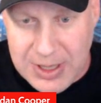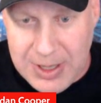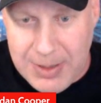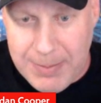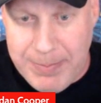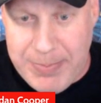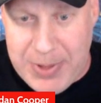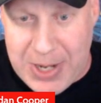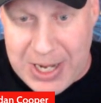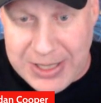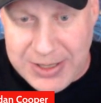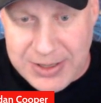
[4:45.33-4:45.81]

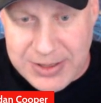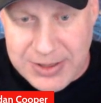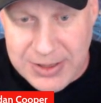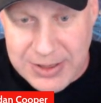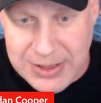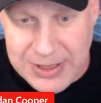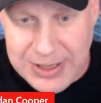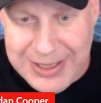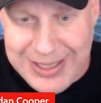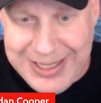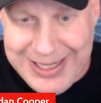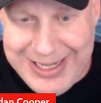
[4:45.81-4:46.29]
But
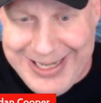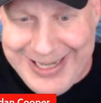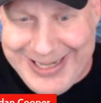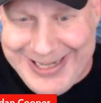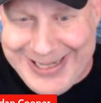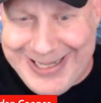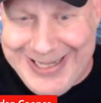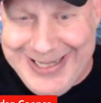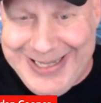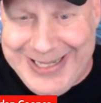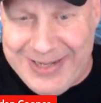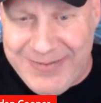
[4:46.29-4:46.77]
it
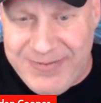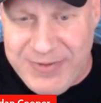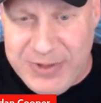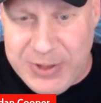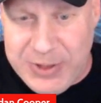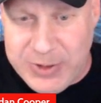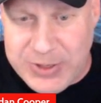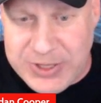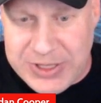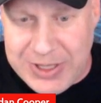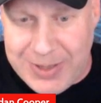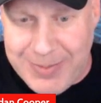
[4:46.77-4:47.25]
can give
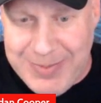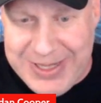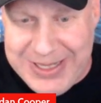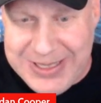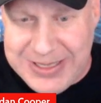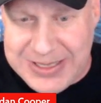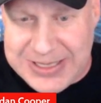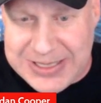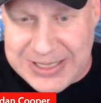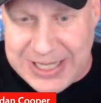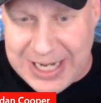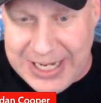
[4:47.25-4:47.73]
you some
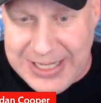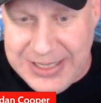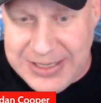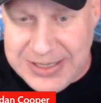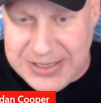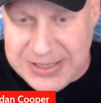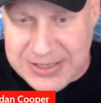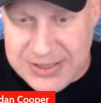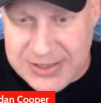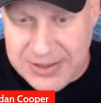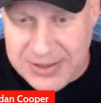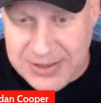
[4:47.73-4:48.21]

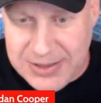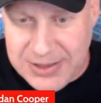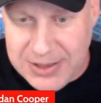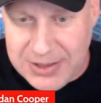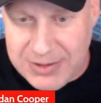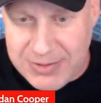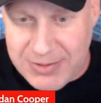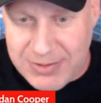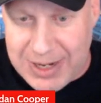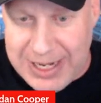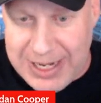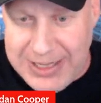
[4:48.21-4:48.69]
insights,
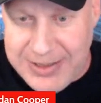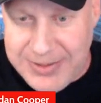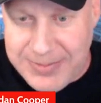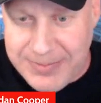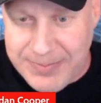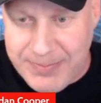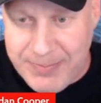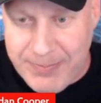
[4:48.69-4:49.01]
right?